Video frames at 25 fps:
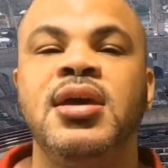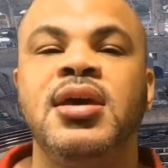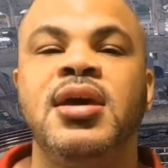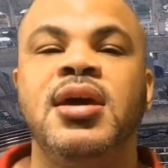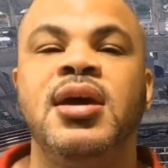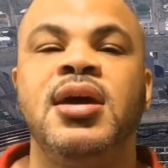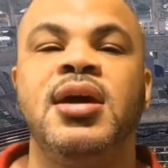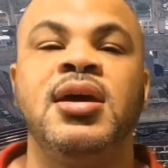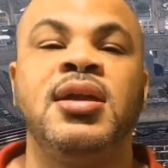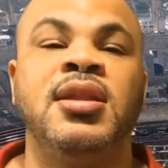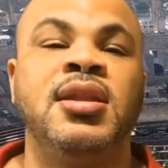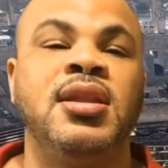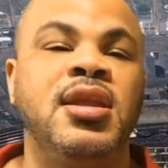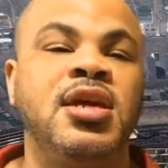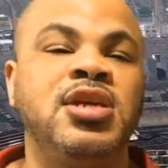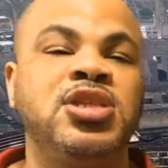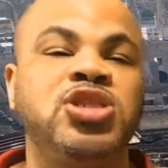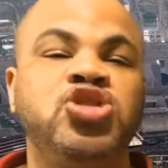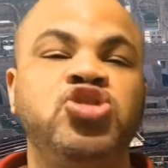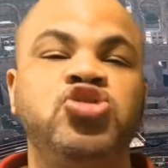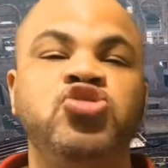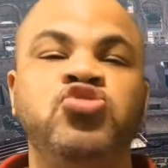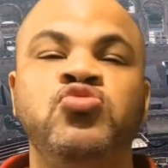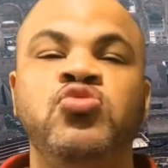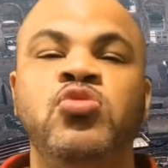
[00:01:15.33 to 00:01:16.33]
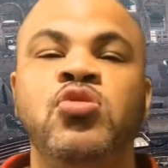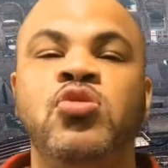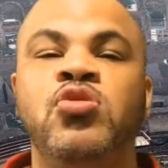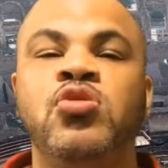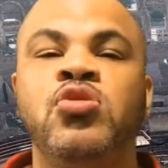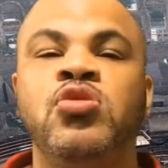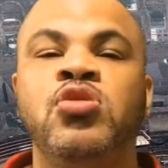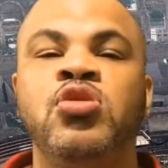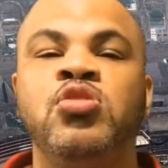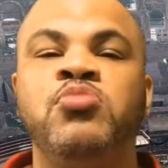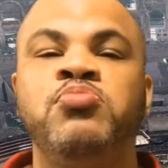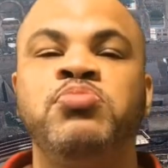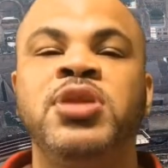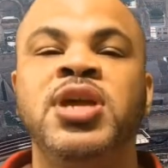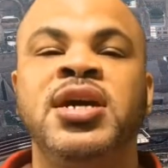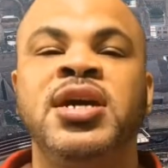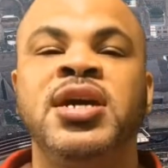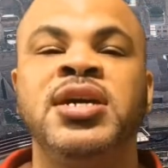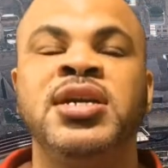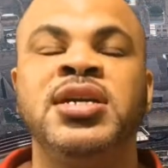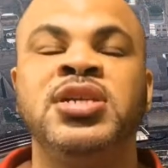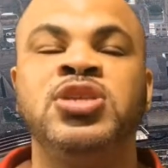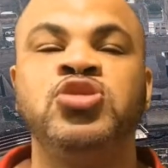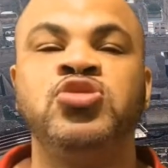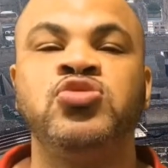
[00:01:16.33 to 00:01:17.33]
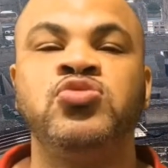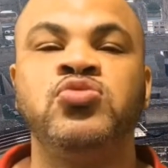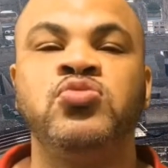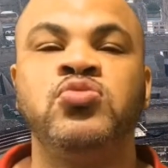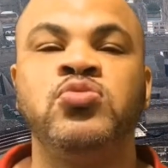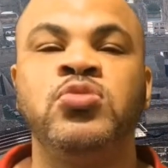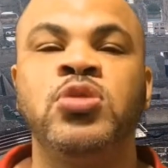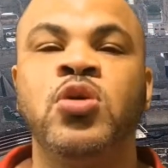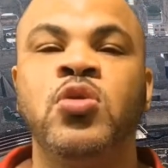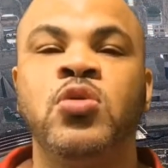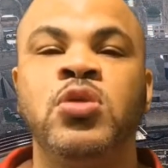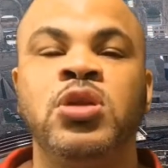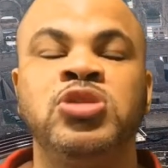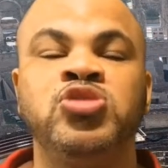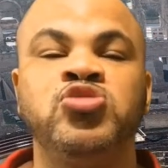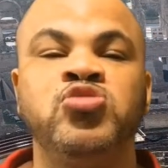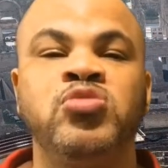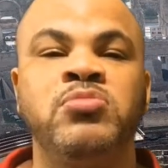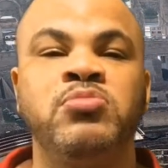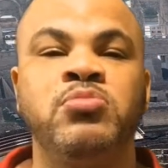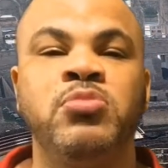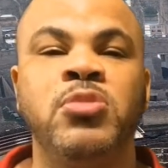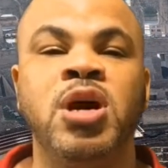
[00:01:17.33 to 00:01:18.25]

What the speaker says: Unless you are planning to go on a trip